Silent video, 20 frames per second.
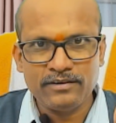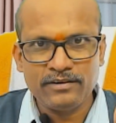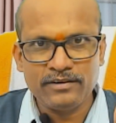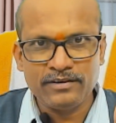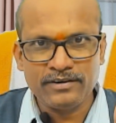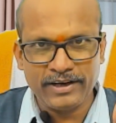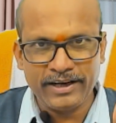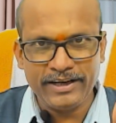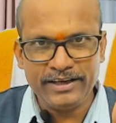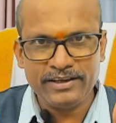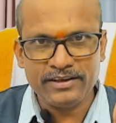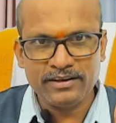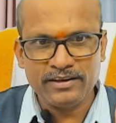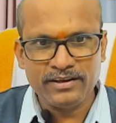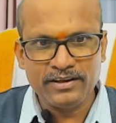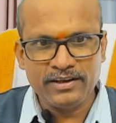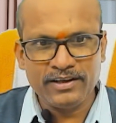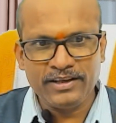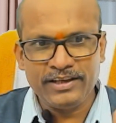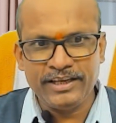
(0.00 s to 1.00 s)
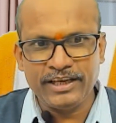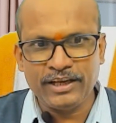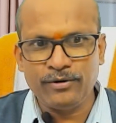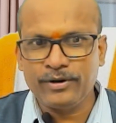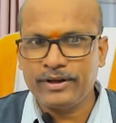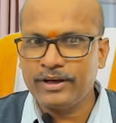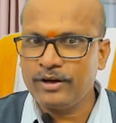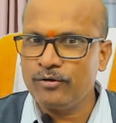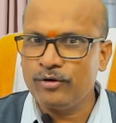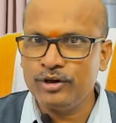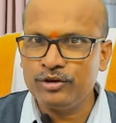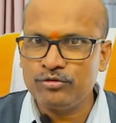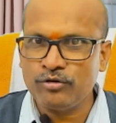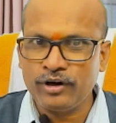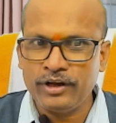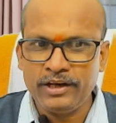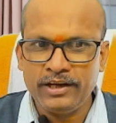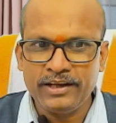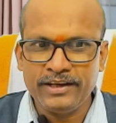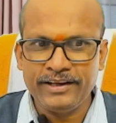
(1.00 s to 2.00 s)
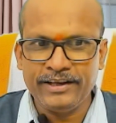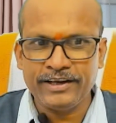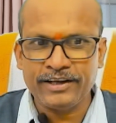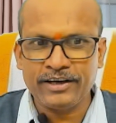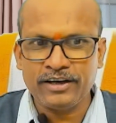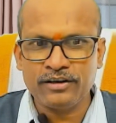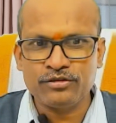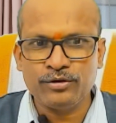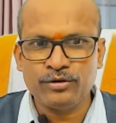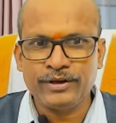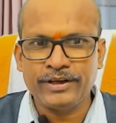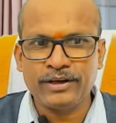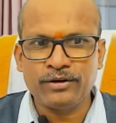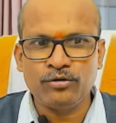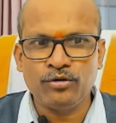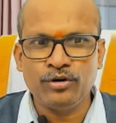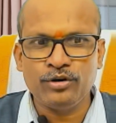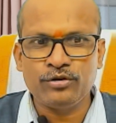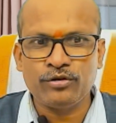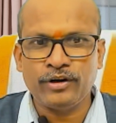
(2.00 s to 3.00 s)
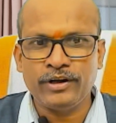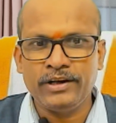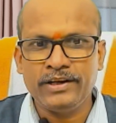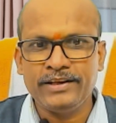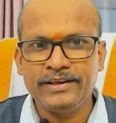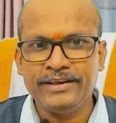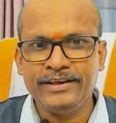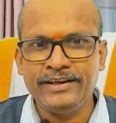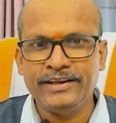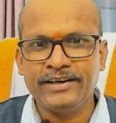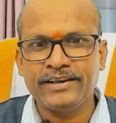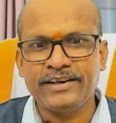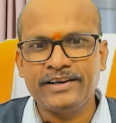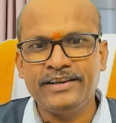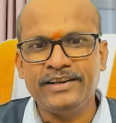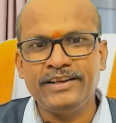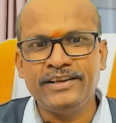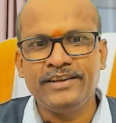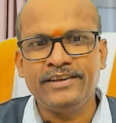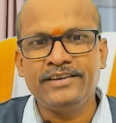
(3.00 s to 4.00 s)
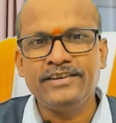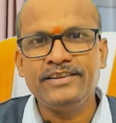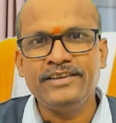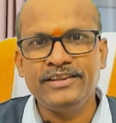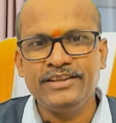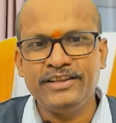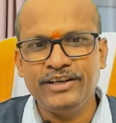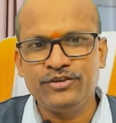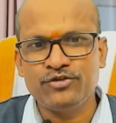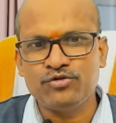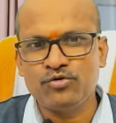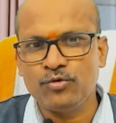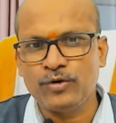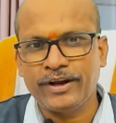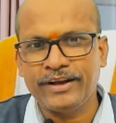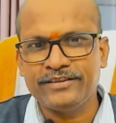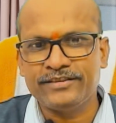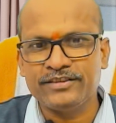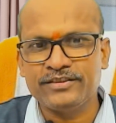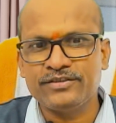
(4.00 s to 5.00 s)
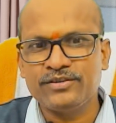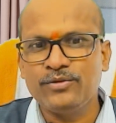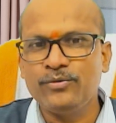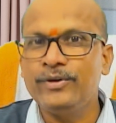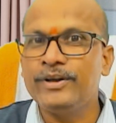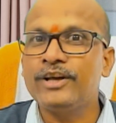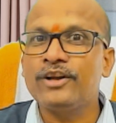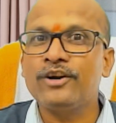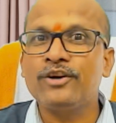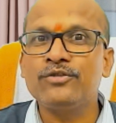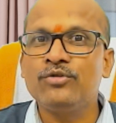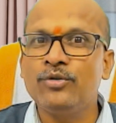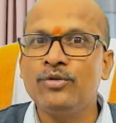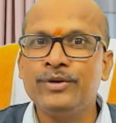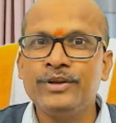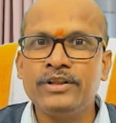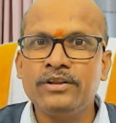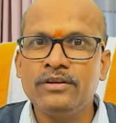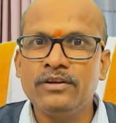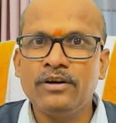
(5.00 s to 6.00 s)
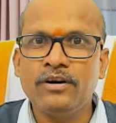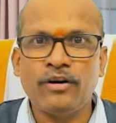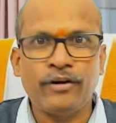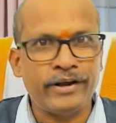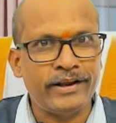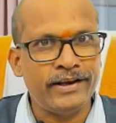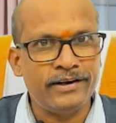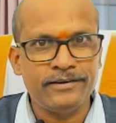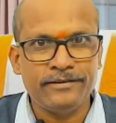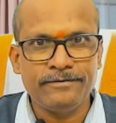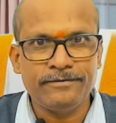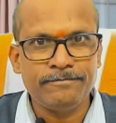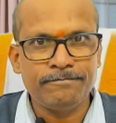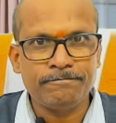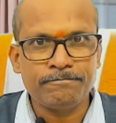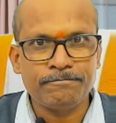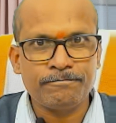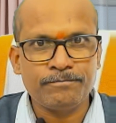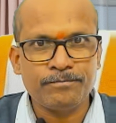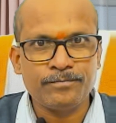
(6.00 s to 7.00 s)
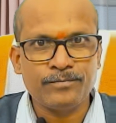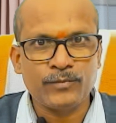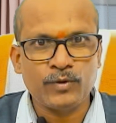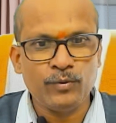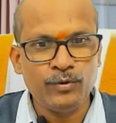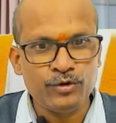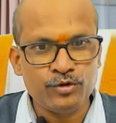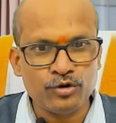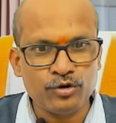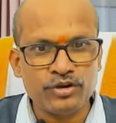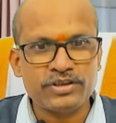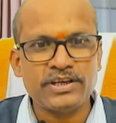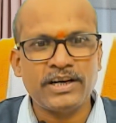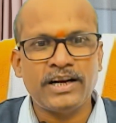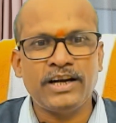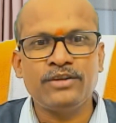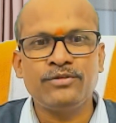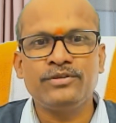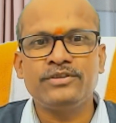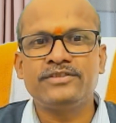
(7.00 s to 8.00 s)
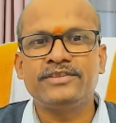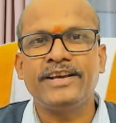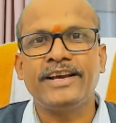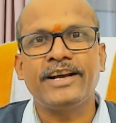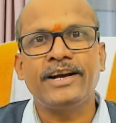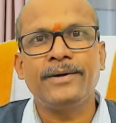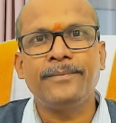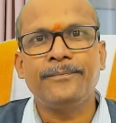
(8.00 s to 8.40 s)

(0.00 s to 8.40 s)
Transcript: Right? Here we can go with oil. Here also we can go with oil. Here and in these two cases we cannot go with oil. We should start with Seka.